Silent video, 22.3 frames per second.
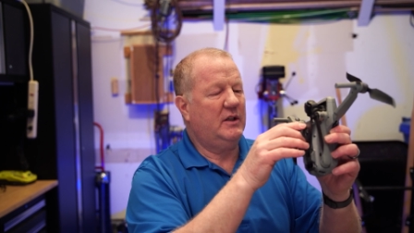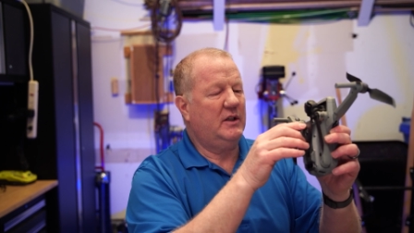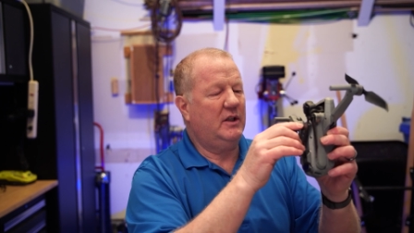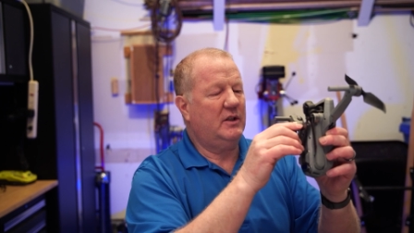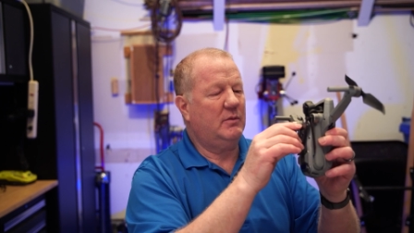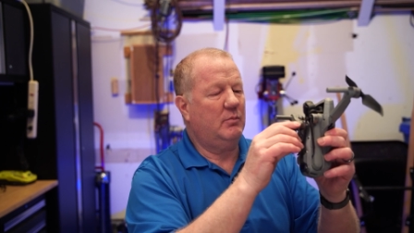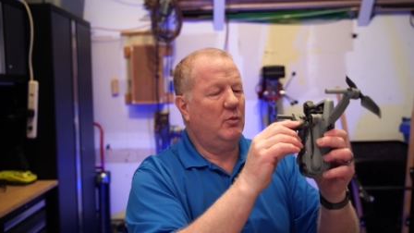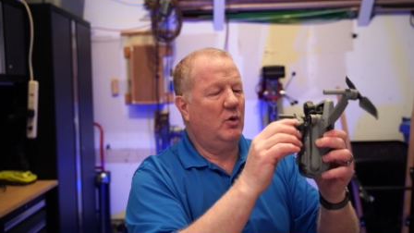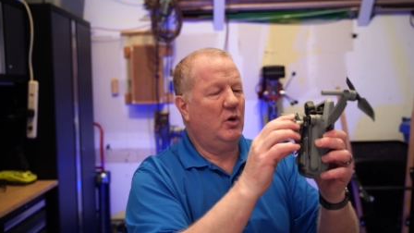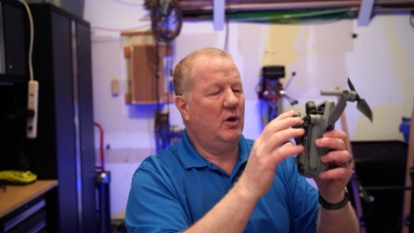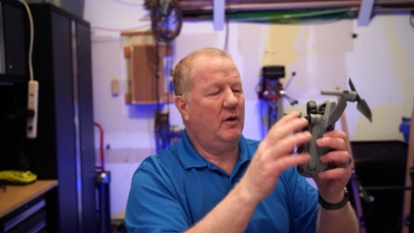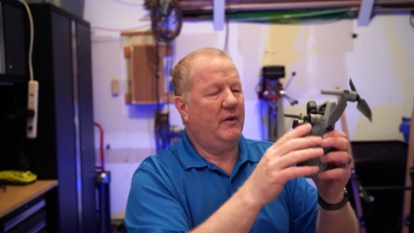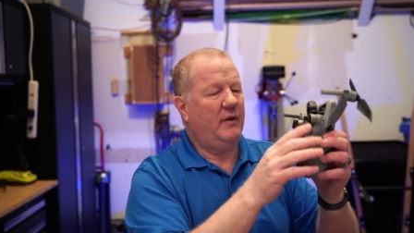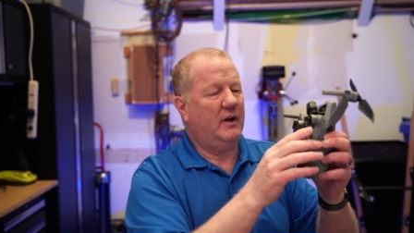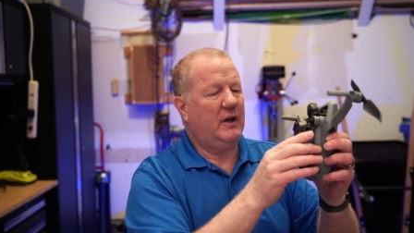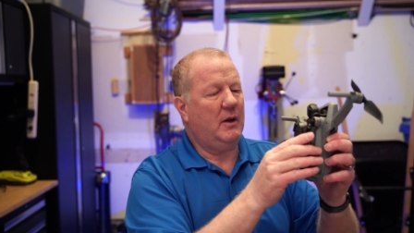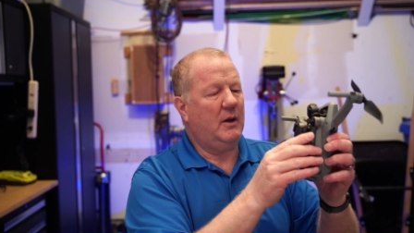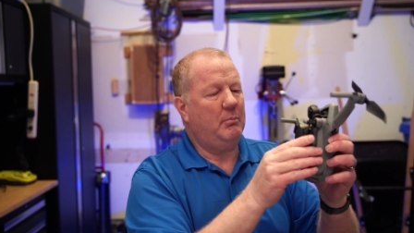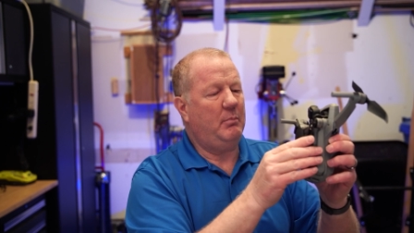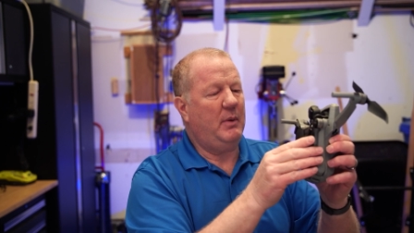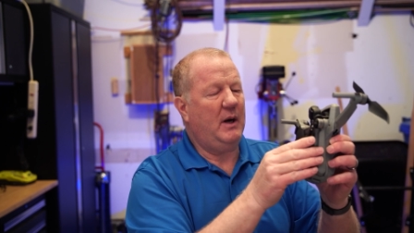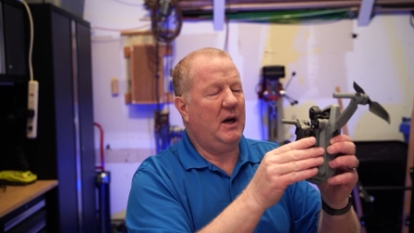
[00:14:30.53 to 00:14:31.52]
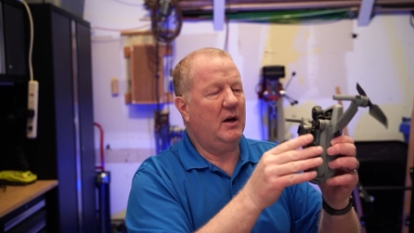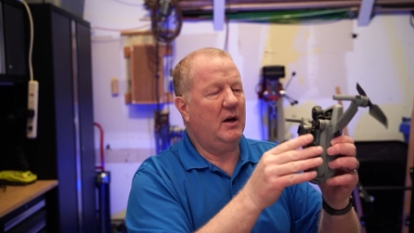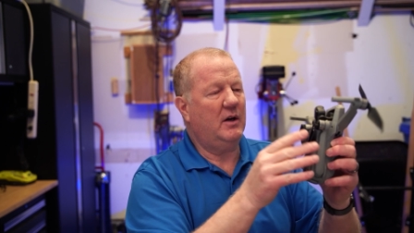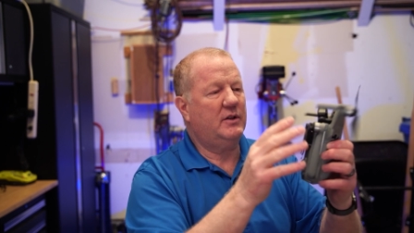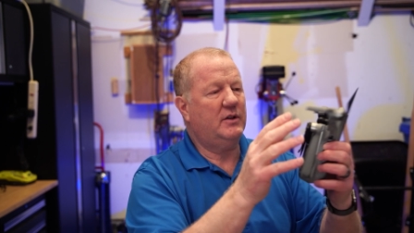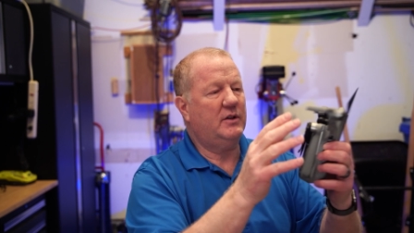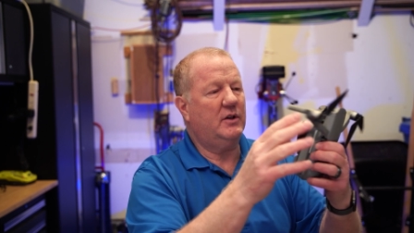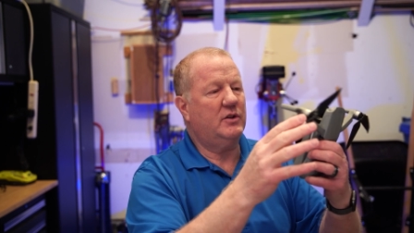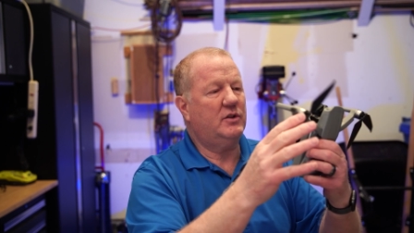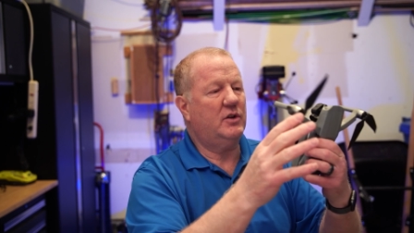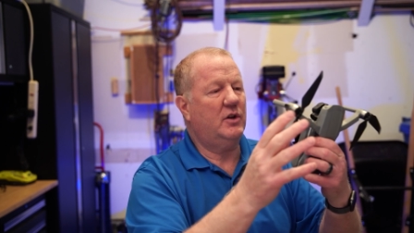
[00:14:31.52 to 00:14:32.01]
It's more of a
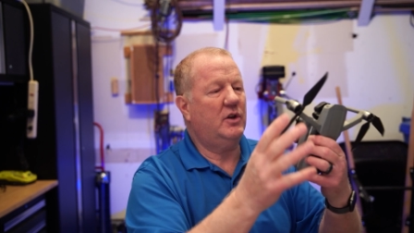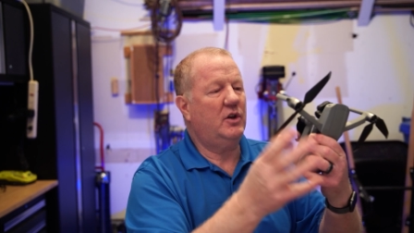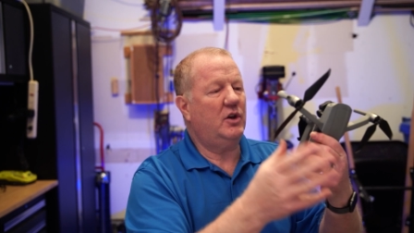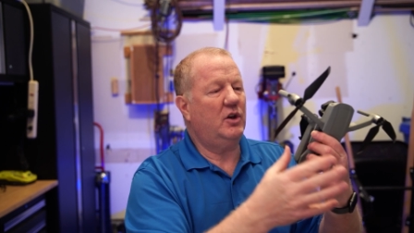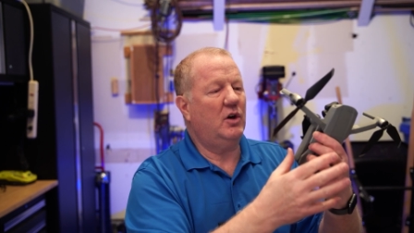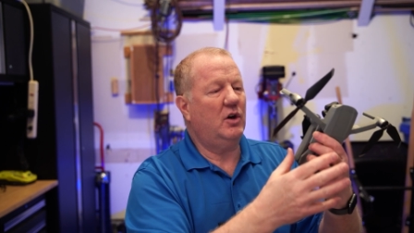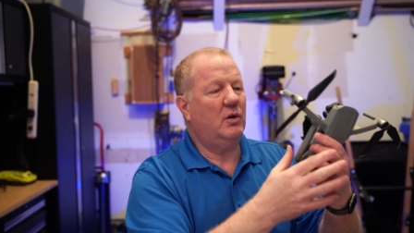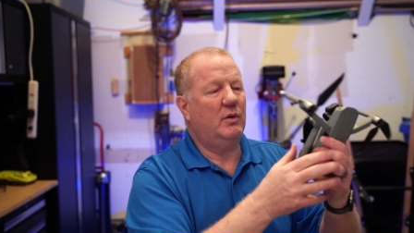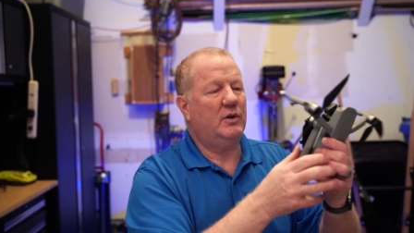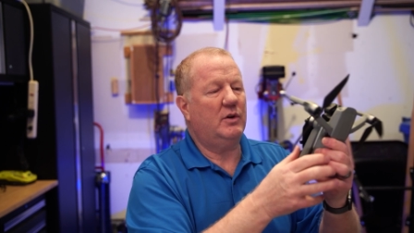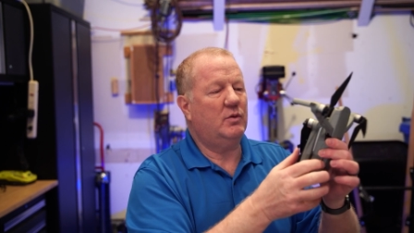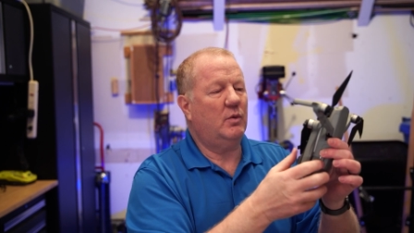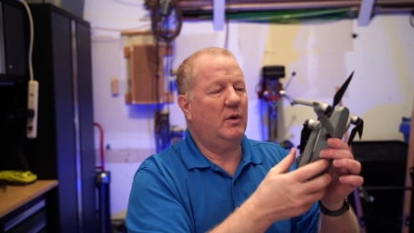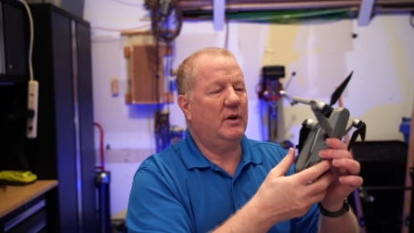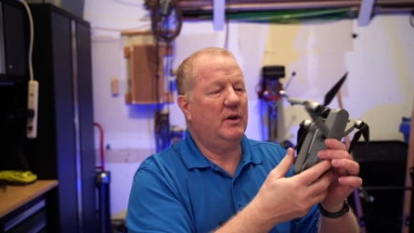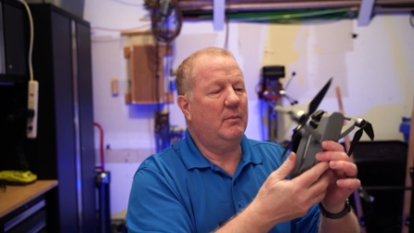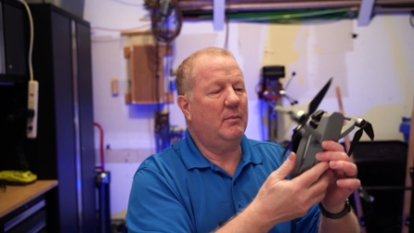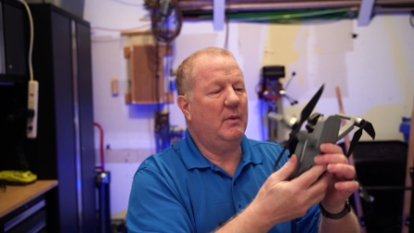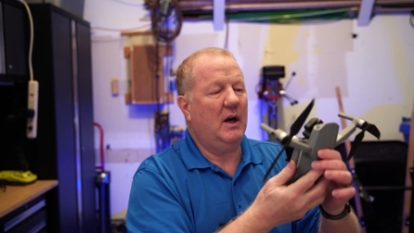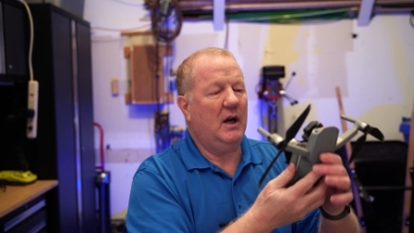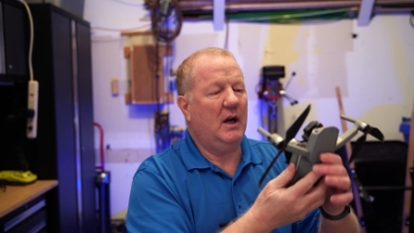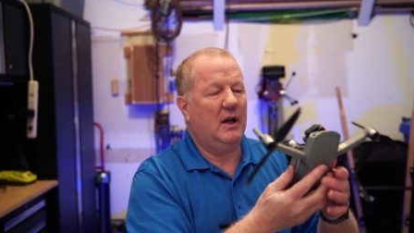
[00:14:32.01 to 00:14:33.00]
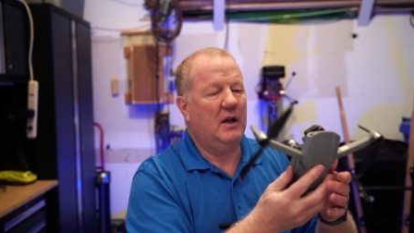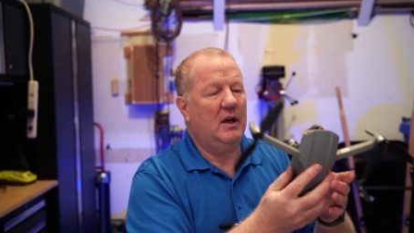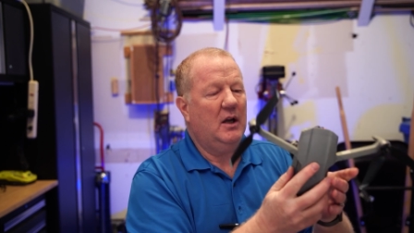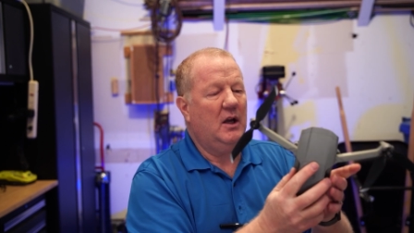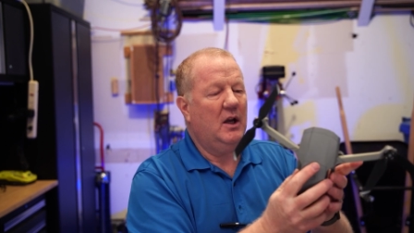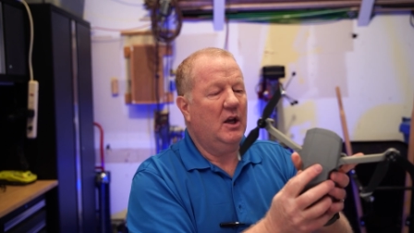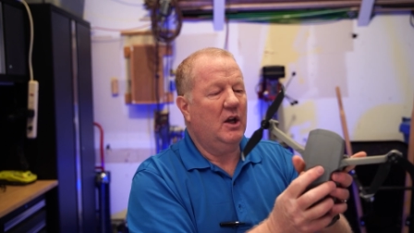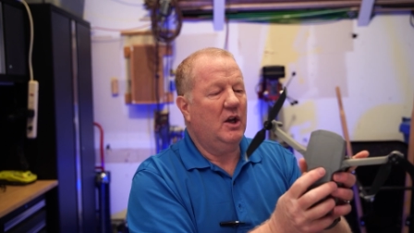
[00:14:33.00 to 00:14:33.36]
comparison so that you know which one to buy.